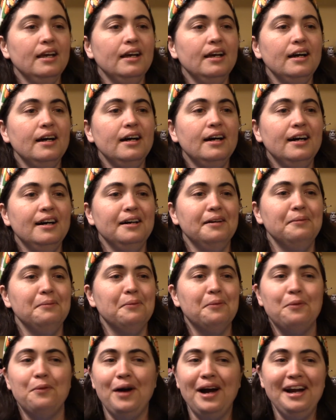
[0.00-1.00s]
Um,
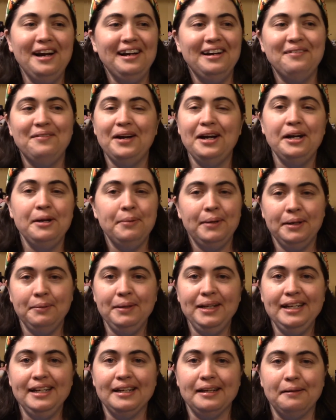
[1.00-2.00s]
why, why are you being
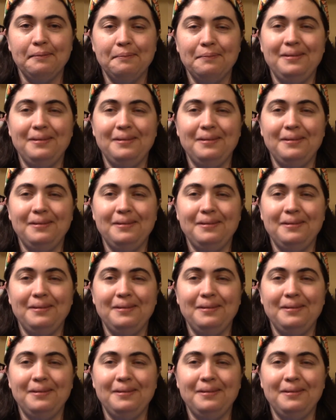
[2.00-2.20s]
mean to him?